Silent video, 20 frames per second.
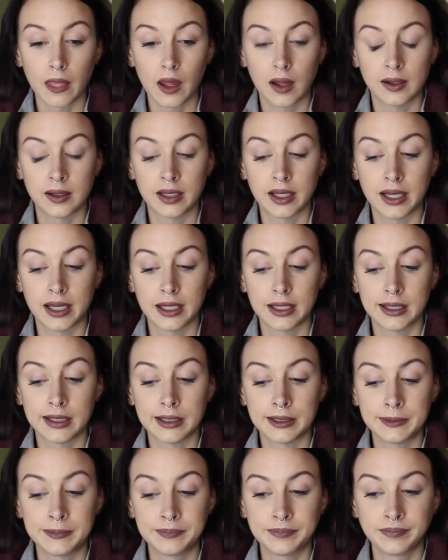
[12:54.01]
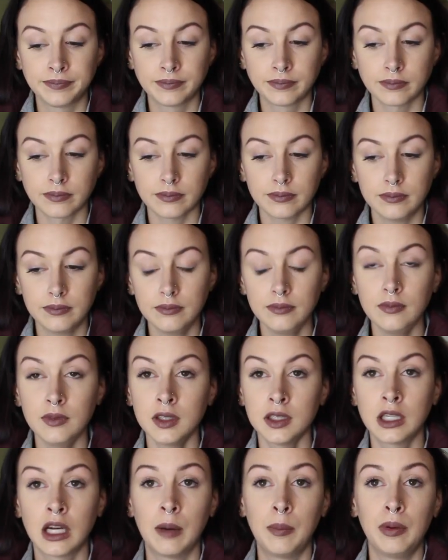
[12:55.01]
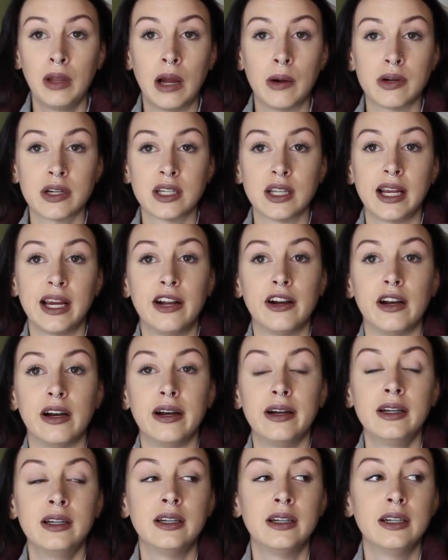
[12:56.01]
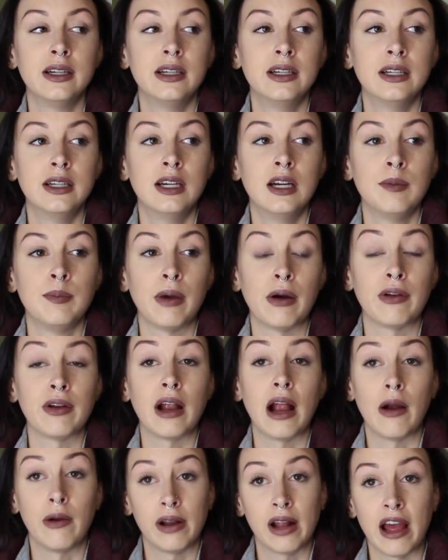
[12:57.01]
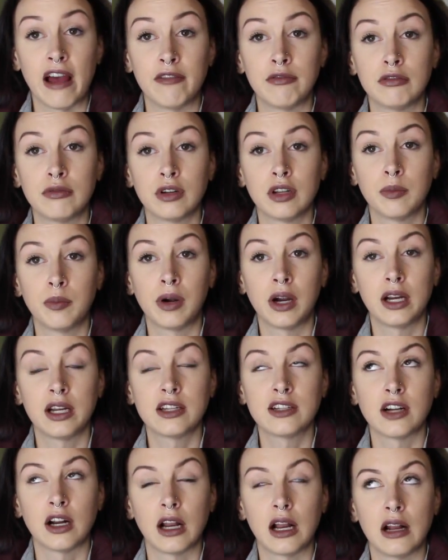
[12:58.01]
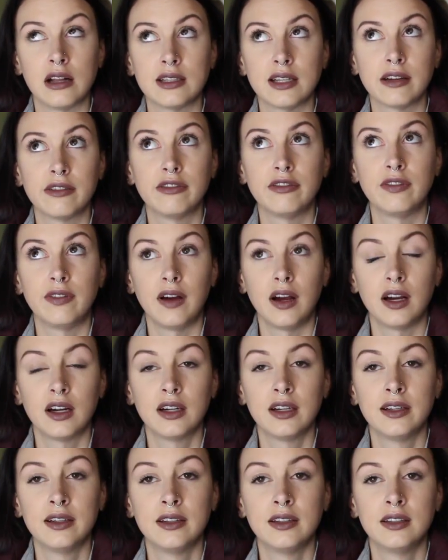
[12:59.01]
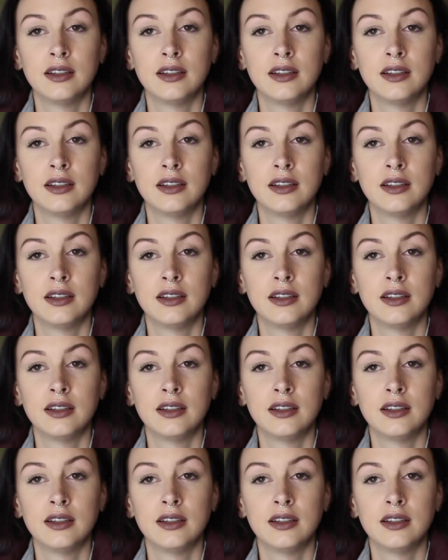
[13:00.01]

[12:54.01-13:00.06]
And then a couple hours later, about an hour and a half before the party started, I was like, fuck.